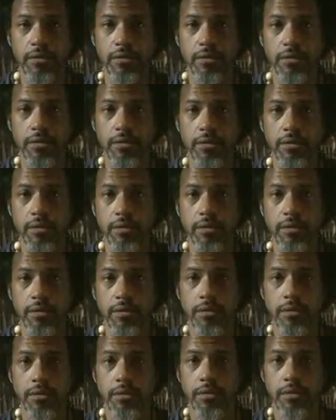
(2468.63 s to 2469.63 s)

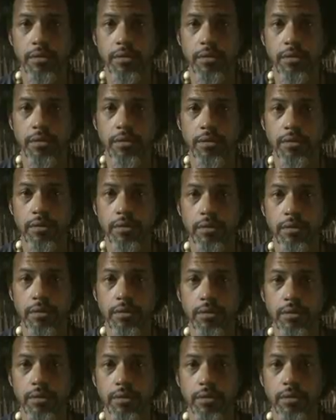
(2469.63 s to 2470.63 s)

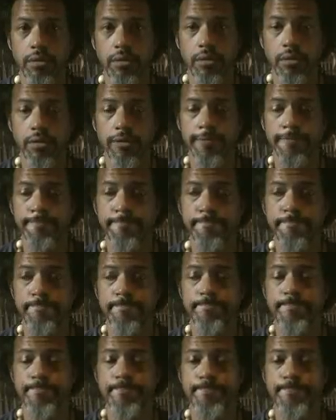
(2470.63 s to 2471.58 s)
(no one is talking)